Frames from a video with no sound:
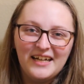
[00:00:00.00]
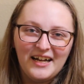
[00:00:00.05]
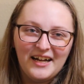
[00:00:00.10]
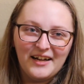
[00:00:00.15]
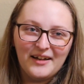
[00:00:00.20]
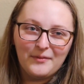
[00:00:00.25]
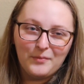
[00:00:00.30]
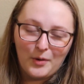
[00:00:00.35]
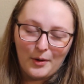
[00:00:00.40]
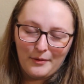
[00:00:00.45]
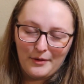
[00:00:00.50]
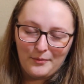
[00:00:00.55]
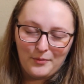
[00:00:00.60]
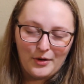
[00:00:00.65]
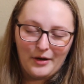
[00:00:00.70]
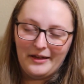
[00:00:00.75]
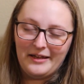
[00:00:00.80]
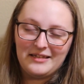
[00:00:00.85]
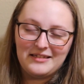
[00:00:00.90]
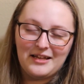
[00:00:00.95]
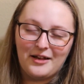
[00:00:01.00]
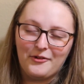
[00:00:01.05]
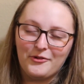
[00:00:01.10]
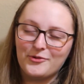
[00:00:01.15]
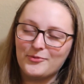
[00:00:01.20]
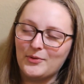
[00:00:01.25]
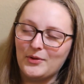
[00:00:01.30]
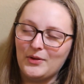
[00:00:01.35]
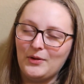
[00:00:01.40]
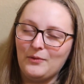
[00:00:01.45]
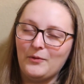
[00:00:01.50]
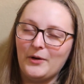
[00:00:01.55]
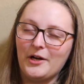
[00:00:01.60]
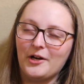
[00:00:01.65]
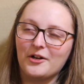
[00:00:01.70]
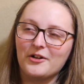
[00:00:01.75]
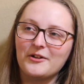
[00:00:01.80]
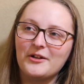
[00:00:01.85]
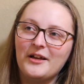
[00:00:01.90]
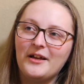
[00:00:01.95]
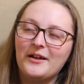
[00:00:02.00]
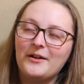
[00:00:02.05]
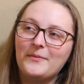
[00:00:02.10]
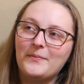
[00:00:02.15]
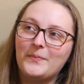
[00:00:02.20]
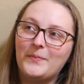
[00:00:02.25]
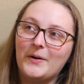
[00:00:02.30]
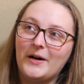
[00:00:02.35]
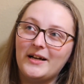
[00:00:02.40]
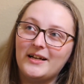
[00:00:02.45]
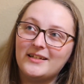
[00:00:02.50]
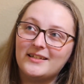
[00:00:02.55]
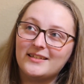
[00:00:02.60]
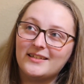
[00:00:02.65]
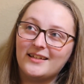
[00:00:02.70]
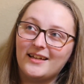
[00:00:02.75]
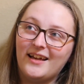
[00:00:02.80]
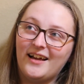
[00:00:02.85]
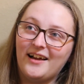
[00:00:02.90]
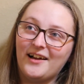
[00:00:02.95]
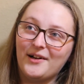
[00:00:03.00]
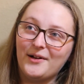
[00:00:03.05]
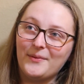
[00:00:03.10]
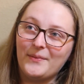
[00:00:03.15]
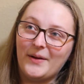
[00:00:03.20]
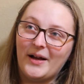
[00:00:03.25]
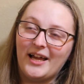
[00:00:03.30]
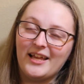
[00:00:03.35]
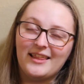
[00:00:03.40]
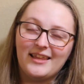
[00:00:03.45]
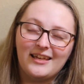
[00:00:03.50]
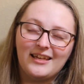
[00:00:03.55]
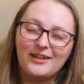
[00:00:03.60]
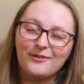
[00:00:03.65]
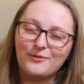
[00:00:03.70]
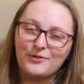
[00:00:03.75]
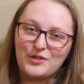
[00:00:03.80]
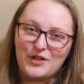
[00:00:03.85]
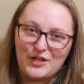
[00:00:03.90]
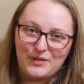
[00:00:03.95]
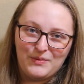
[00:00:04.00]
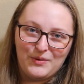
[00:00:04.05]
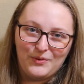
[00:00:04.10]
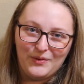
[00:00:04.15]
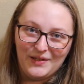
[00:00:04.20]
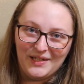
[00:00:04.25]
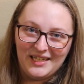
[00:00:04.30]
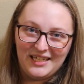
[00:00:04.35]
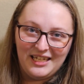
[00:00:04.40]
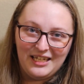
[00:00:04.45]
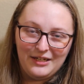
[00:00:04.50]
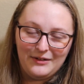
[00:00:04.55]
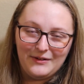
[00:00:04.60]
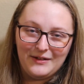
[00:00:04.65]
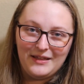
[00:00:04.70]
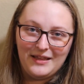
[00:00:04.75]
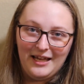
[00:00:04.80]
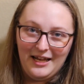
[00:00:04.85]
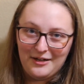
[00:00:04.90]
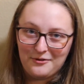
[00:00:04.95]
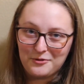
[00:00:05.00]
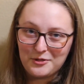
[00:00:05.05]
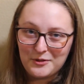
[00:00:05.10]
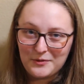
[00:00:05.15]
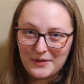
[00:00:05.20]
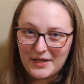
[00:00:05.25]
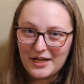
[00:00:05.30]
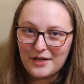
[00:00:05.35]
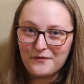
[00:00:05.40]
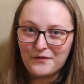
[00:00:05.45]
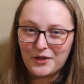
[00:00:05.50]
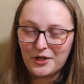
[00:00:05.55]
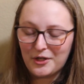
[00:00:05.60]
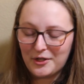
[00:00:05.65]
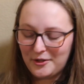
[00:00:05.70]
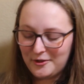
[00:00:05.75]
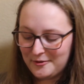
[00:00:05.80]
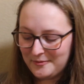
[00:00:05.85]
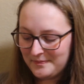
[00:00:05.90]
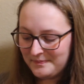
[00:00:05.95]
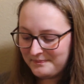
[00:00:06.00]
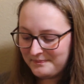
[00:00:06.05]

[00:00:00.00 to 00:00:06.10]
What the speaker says: probably sounds really weird, but I think it would just be really cute in the entryway of our home.